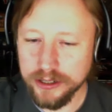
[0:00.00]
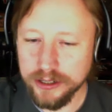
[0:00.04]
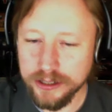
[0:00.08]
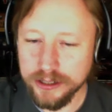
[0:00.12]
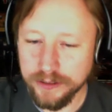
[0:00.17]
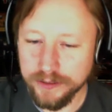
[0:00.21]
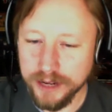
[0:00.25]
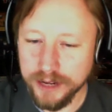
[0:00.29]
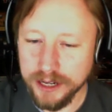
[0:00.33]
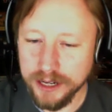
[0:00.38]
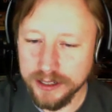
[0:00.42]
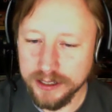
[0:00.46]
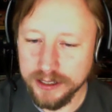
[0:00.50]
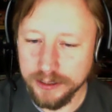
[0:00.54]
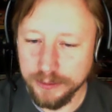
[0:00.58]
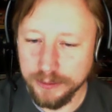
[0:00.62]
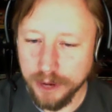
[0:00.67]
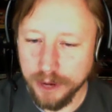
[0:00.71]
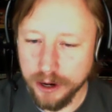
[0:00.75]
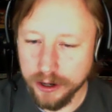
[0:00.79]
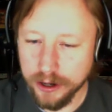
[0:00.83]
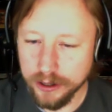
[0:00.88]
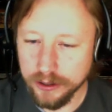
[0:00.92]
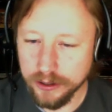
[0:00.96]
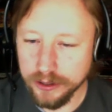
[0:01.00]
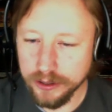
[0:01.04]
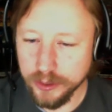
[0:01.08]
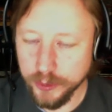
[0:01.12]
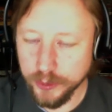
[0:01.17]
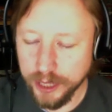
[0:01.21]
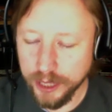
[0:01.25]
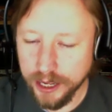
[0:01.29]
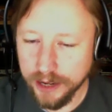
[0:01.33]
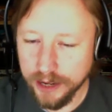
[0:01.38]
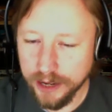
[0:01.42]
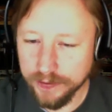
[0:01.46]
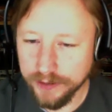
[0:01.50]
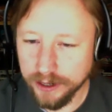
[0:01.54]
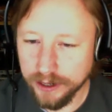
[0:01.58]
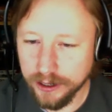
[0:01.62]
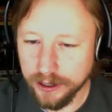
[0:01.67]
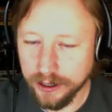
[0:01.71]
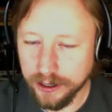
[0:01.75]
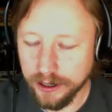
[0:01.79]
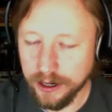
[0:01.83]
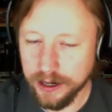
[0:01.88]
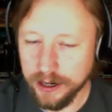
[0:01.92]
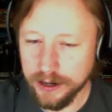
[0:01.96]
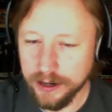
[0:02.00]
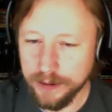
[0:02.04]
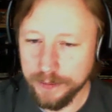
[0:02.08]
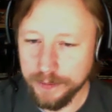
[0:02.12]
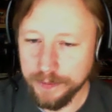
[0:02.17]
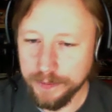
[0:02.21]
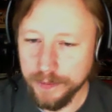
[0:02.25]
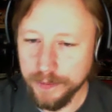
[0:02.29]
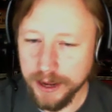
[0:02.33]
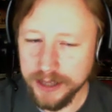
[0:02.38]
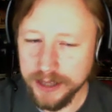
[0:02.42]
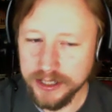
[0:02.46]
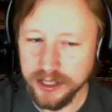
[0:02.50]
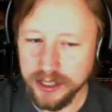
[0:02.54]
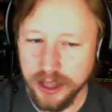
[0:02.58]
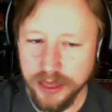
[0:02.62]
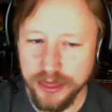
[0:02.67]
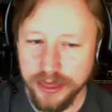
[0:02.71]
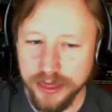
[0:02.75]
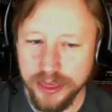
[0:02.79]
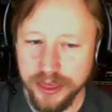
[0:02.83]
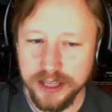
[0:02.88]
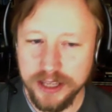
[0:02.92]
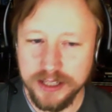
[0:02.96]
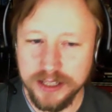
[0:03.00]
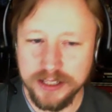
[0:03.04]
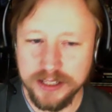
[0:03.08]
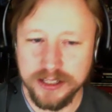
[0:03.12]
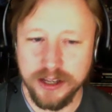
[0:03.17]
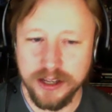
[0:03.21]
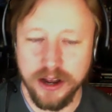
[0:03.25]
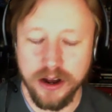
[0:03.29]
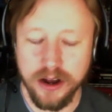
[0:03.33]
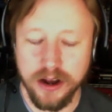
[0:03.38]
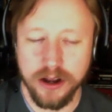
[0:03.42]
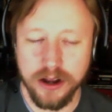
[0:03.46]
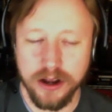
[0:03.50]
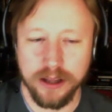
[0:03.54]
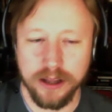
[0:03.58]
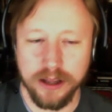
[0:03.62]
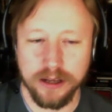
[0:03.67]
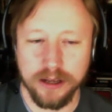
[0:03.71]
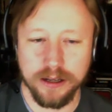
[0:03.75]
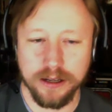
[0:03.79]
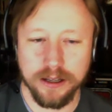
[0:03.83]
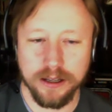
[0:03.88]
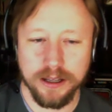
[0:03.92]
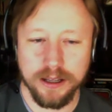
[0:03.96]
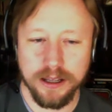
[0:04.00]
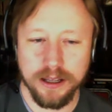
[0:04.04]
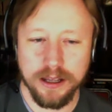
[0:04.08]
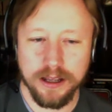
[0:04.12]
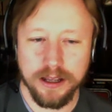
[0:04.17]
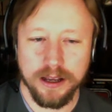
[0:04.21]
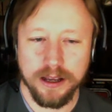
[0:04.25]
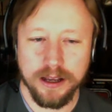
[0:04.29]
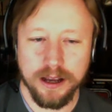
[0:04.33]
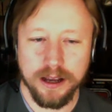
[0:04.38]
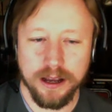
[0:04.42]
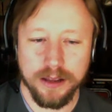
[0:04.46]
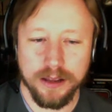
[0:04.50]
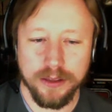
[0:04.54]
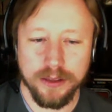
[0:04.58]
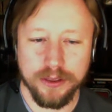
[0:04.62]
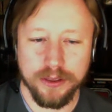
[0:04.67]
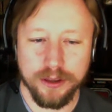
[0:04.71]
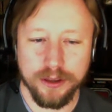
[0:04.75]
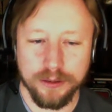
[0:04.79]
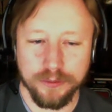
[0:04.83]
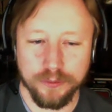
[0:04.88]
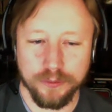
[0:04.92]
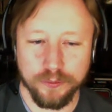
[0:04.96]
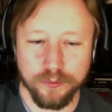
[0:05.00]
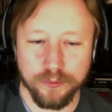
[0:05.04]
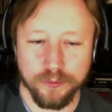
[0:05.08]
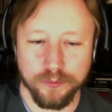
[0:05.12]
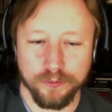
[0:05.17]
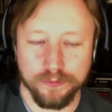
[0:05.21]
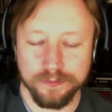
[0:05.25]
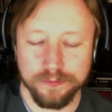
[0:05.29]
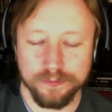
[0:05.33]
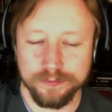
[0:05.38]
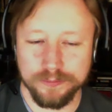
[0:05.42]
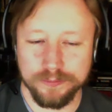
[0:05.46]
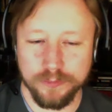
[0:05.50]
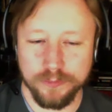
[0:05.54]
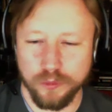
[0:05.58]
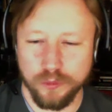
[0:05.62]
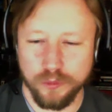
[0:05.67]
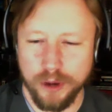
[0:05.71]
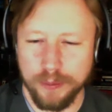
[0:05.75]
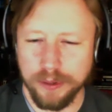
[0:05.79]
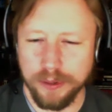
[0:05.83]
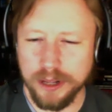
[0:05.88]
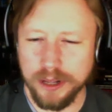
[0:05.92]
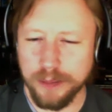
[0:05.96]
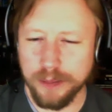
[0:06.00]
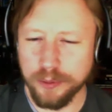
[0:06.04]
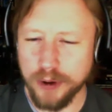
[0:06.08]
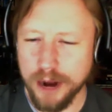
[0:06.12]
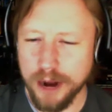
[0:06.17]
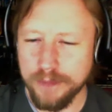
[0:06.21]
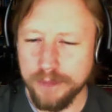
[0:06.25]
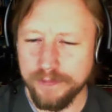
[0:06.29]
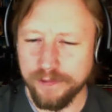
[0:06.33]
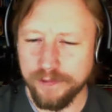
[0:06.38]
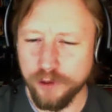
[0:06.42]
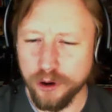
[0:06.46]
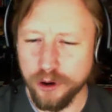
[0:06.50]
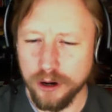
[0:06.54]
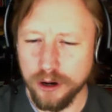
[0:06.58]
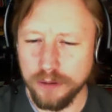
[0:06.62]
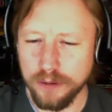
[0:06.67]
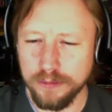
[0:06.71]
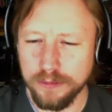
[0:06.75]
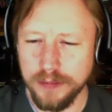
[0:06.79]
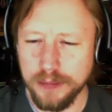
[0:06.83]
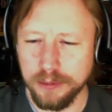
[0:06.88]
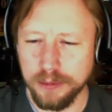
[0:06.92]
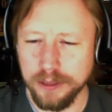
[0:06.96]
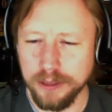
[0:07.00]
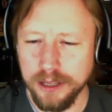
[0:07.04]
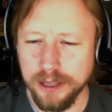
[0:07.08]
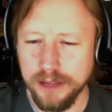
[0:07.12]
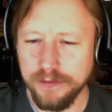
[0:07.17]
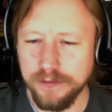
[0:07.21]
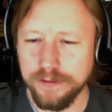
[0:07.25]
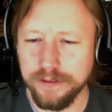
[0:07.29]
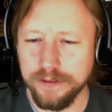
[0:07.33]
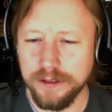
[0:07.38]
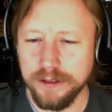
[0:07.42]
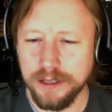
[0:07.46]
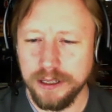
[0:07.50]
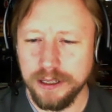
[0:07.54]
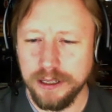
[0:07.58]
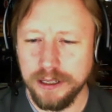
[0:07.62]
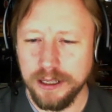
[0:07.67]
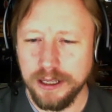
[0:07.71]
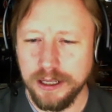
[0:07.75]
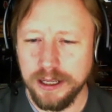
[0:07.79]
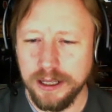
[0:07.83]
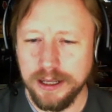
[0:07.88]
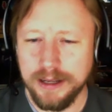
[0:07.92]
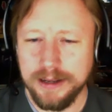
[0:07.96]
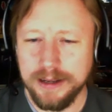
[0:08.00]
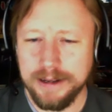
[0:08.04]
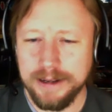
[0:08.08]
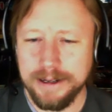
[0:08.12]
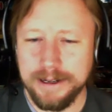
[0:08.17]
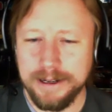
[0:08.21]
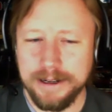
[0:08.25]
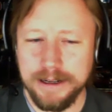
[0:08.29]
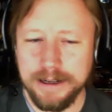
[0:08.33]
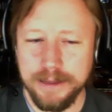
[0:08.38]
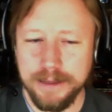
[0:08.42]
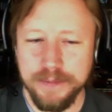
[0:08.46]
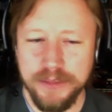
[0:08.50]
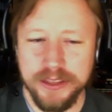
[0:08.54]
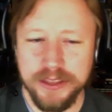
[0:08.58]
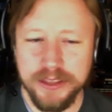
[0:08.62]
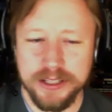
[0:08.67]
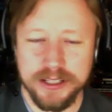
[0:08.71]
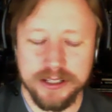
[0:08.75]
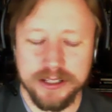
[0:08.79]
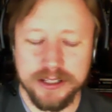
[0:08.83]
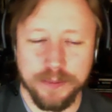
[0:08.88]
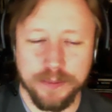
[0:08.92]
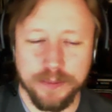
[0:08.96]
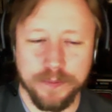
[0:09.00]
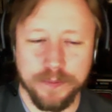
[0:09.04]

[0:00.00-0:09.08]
of custom articles we have here. I saw this on the Replica Prop Forum, I believe. This is a